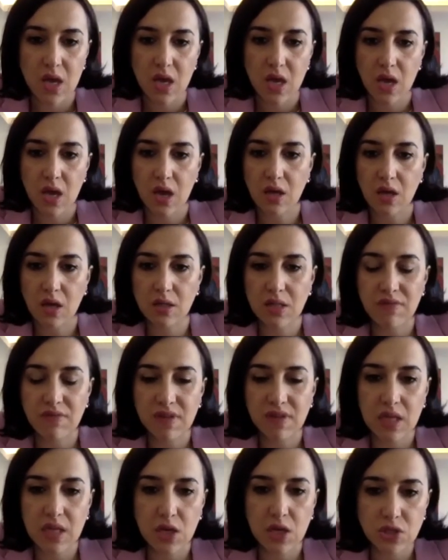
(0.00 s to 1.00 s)

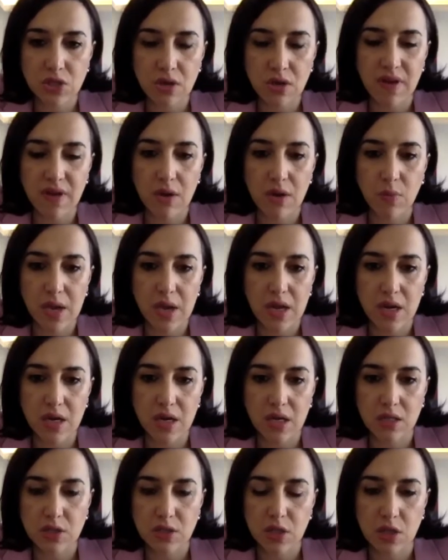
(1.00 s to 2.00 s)
Definitely lots of
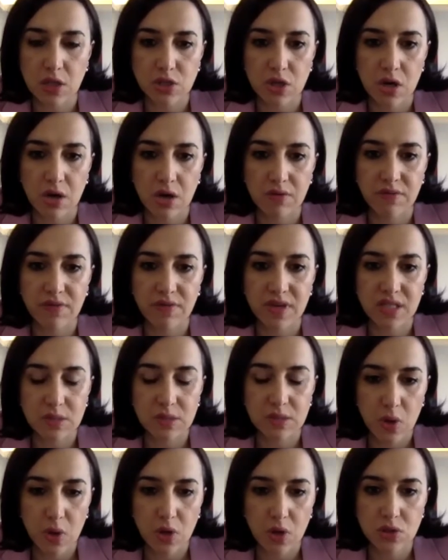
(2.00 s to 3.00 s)
awareness, lots of
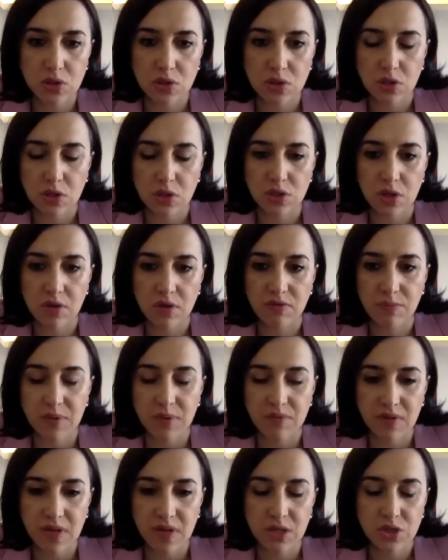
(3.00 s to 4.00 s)
response, lots of
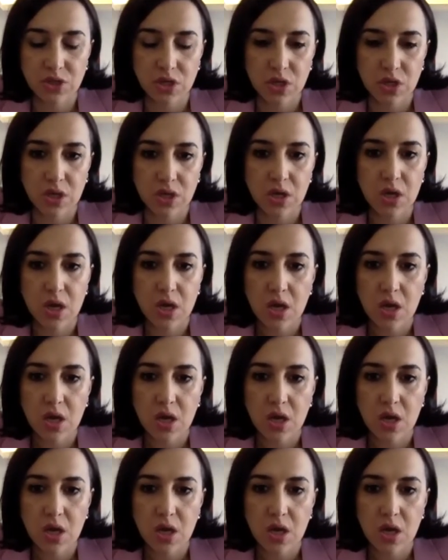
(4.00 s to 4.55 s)
prevention.